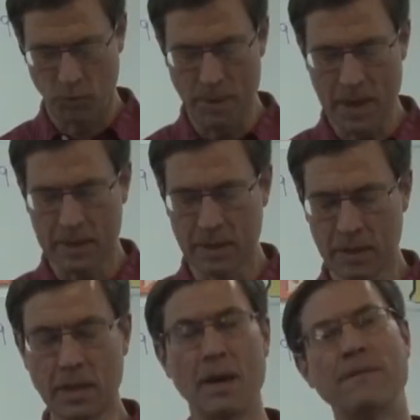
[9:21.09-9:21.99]
we're back
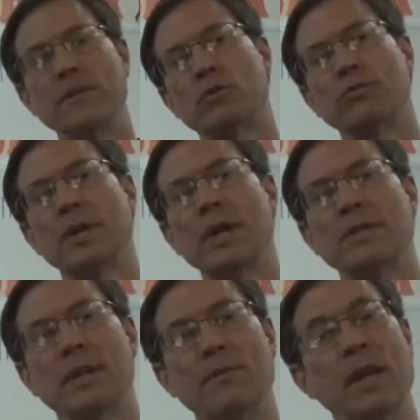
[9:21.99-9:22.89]
in Physical
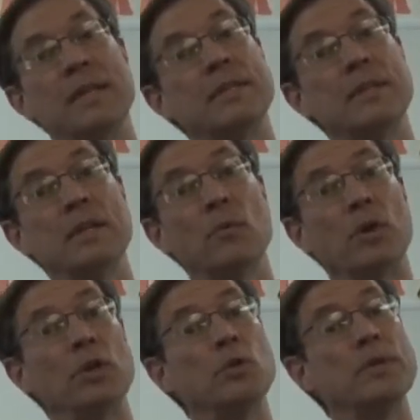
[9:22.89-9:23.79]
Science 1119.
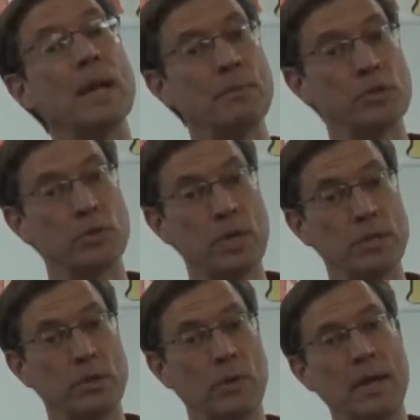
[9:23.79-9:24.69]
We're going to do a
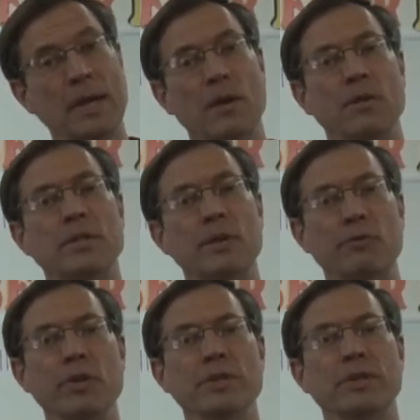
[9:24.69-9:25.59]
demonstration right now, the
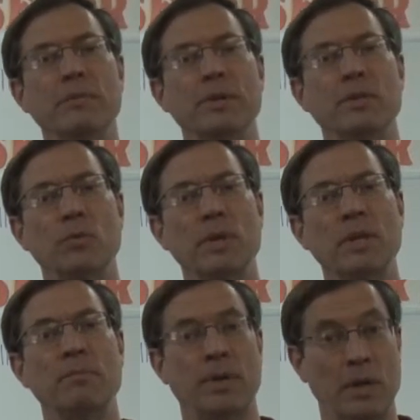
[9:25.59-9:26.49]
difference
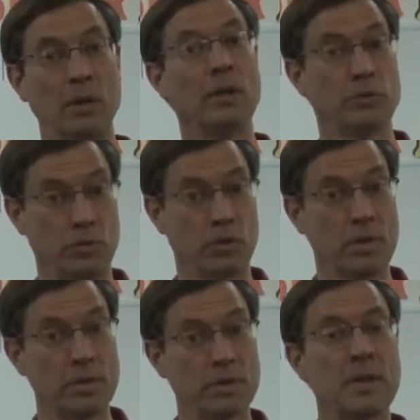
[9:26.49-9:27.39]
between parallel
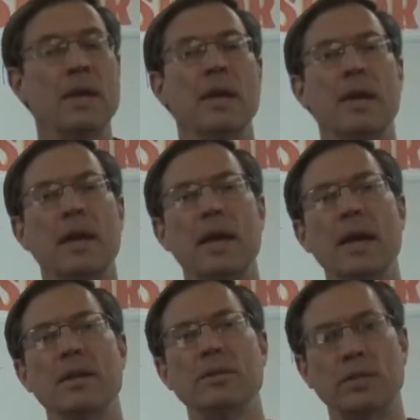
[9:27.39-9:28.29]
circuits
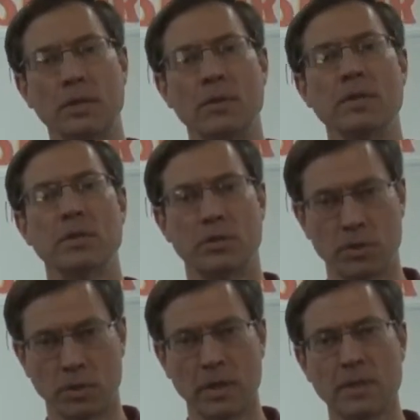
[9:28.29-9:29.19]
and series
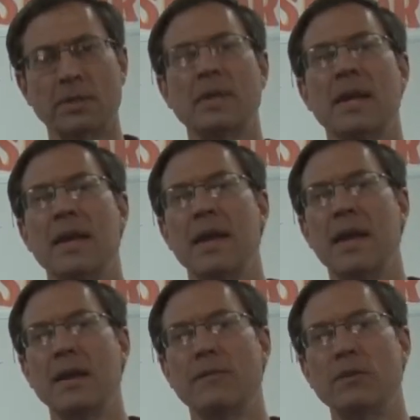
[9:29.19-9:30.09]
circuits.
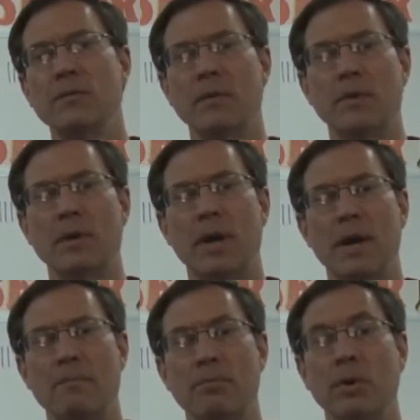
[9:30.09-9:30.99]
And if you've
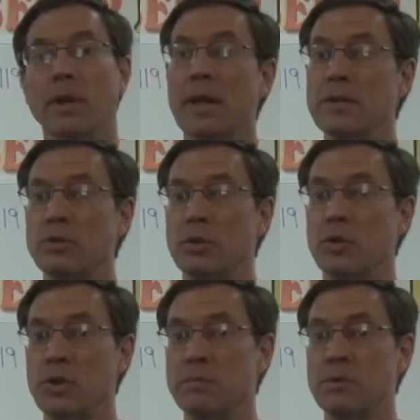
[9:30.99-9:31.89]
ever put lights on
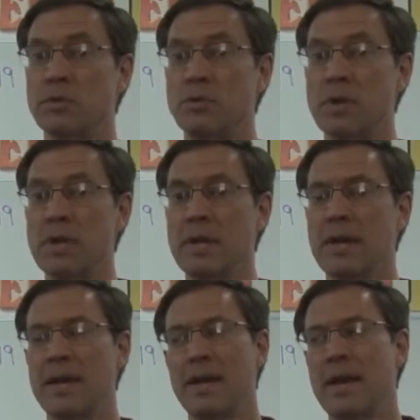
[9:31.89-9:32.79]
the Christmas tree
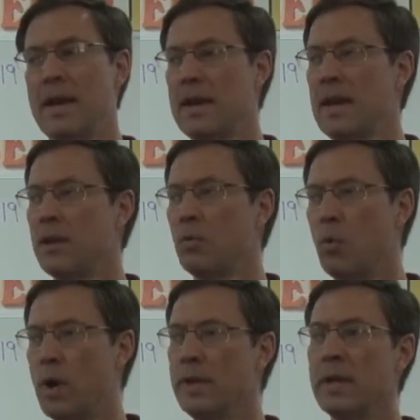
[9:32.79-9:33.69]
and had
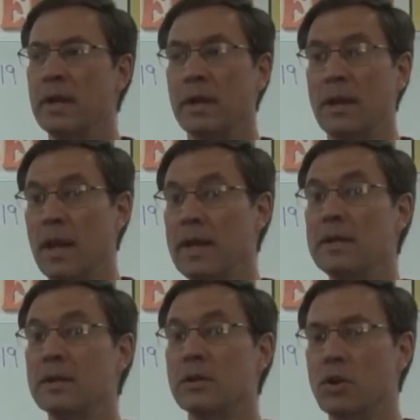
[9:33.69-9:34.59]
one
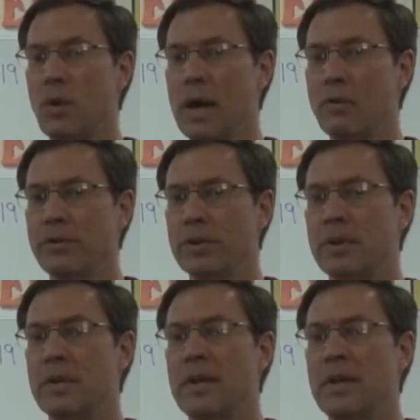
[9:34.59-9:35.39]
light go out